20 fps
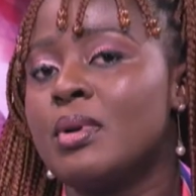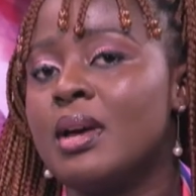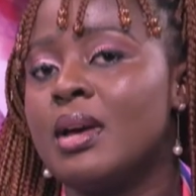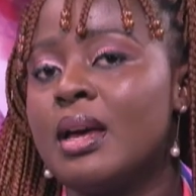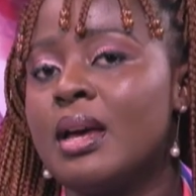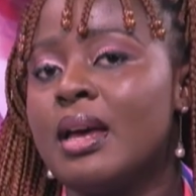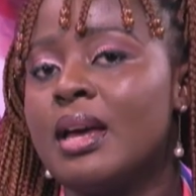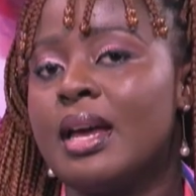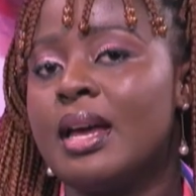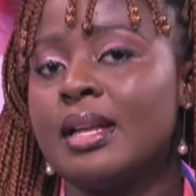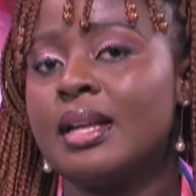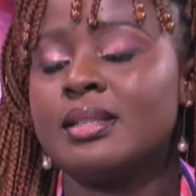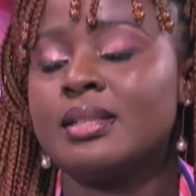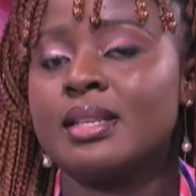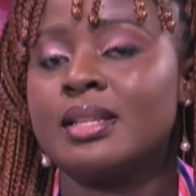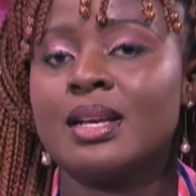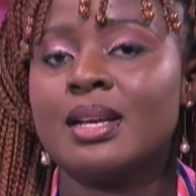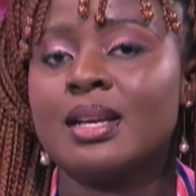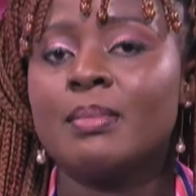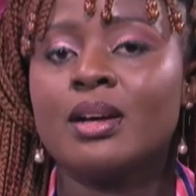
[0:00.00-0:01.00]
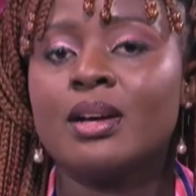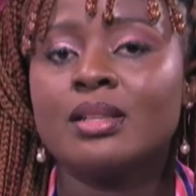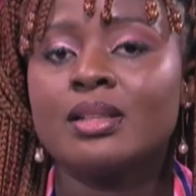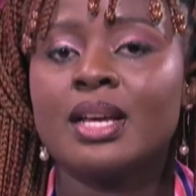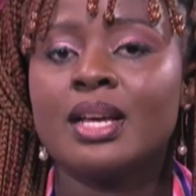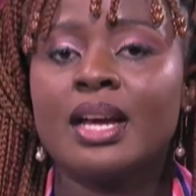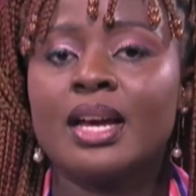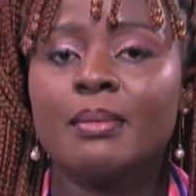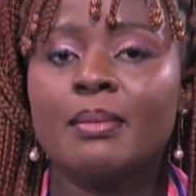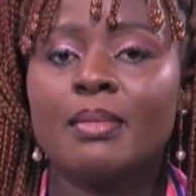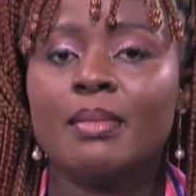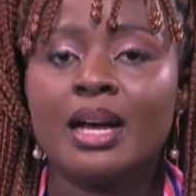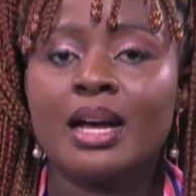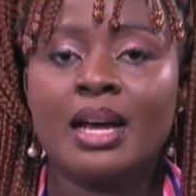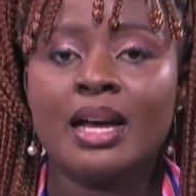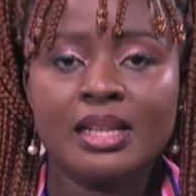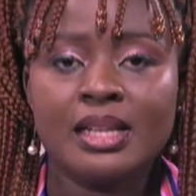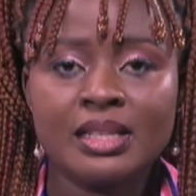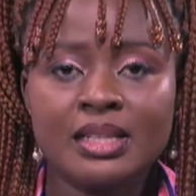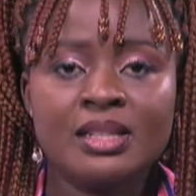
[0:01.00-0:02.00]
It's about time.
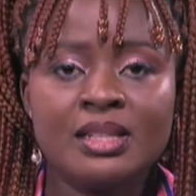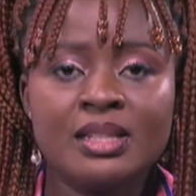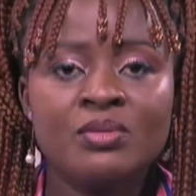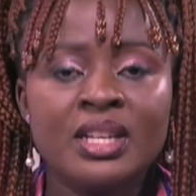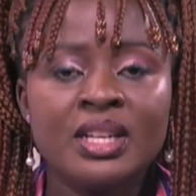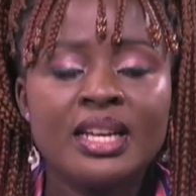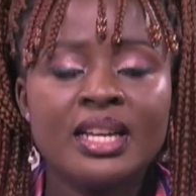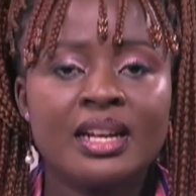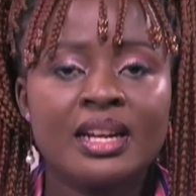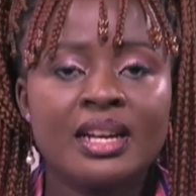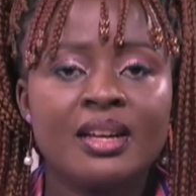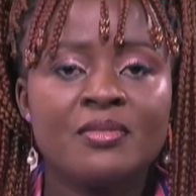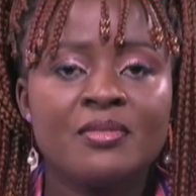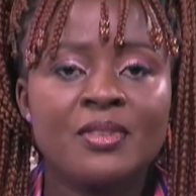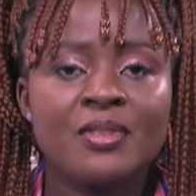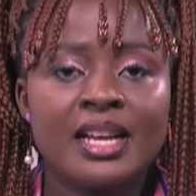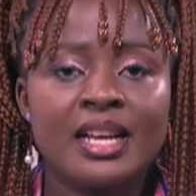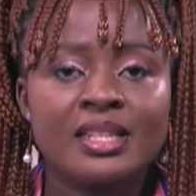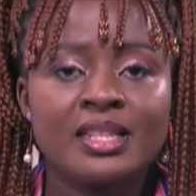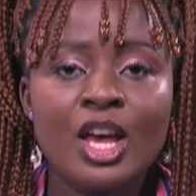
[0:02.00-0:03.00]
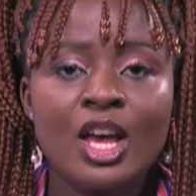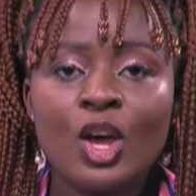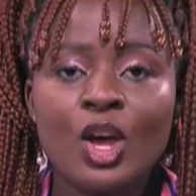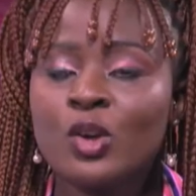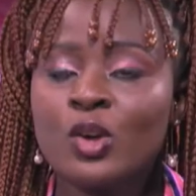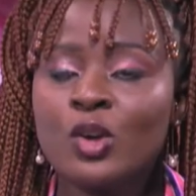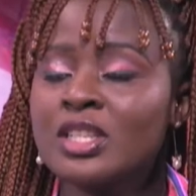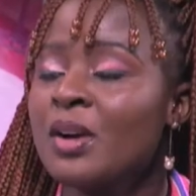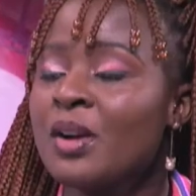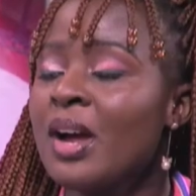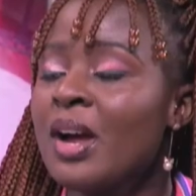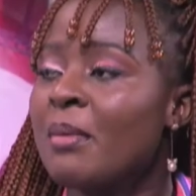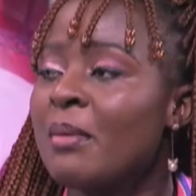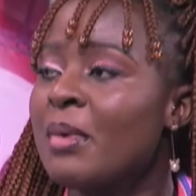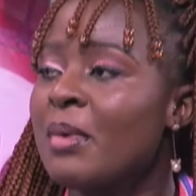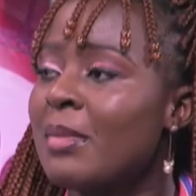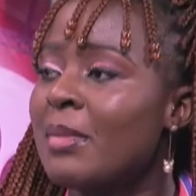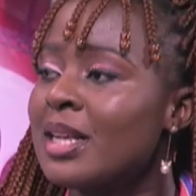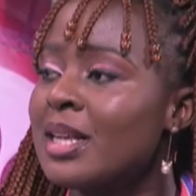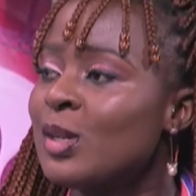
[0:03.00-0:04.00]
It's really an advice. Because I quite remember,
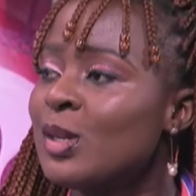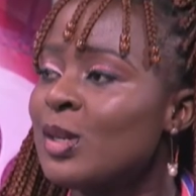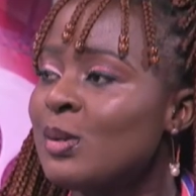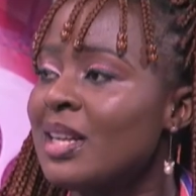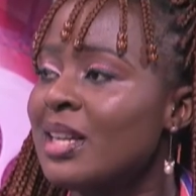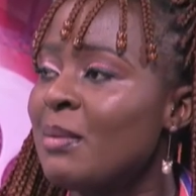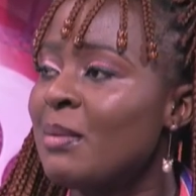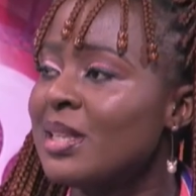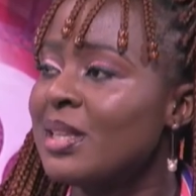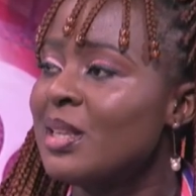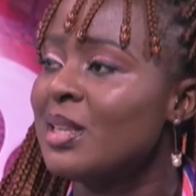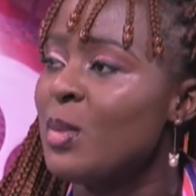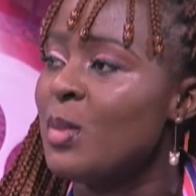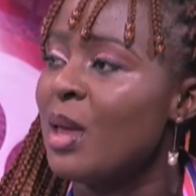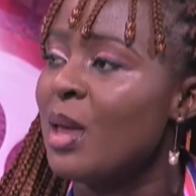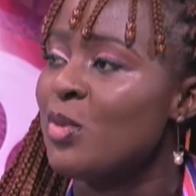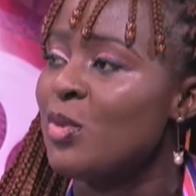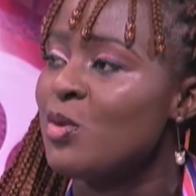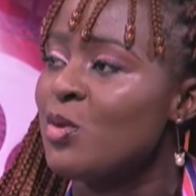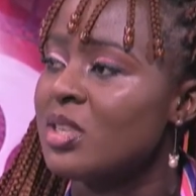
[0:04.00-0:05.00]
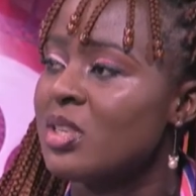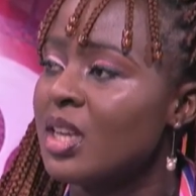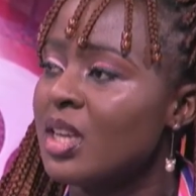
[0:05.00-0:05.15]
so listen, I'm person be music.